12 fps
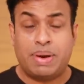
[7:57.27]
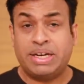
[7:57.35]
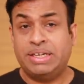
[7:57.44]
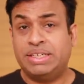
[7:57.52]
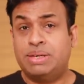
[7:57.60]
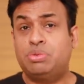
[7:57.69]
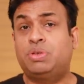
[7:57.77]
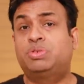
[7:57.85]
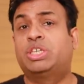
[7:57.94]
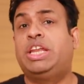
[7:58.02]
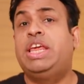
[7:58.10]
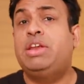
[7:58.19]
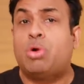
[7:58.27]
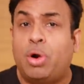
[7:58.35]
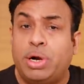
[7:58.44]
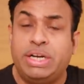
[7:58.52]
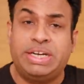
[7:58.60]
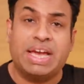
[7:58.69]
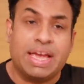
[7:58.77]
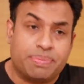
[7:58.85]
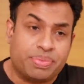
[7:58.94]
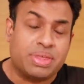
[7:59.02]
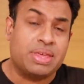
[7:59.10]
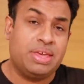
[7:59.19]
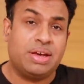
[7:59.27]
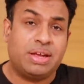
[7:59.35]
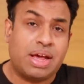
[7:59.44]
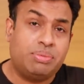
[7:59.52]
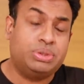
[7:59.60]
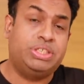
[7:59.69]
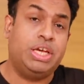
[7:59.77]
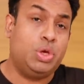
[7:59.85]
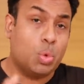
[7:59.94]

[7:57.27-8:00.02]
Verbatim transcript: but in terms of screen on time, here I would say